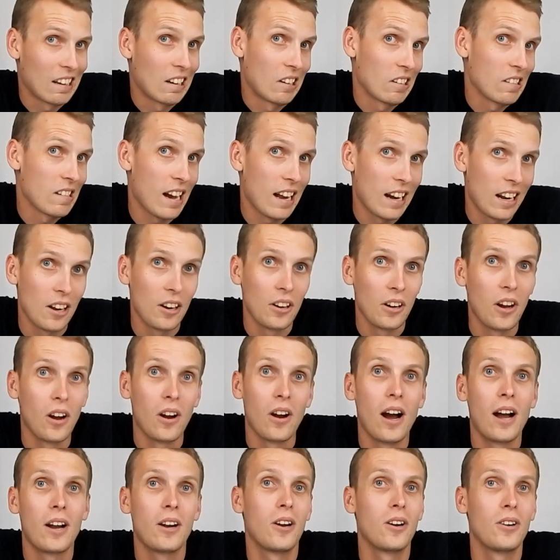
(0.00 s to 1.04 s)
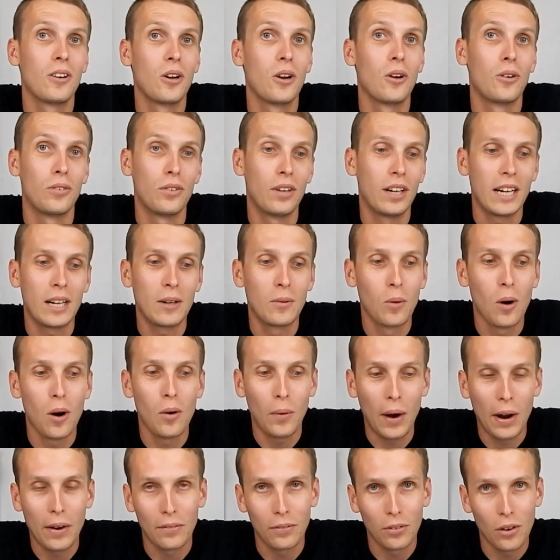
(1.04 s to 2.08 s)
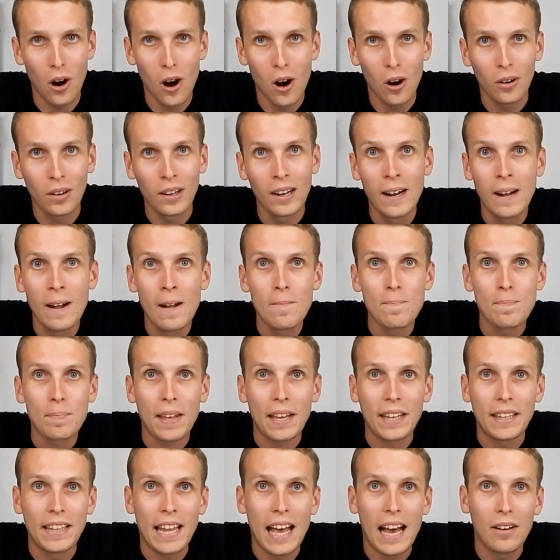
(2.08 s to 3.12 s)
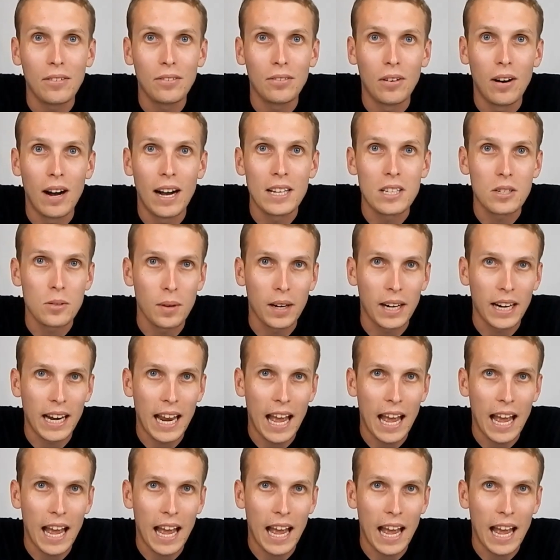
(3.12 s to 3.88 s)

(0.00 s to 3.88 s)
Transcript: I don't, I don't know. I don't know really what went wrong in that fight,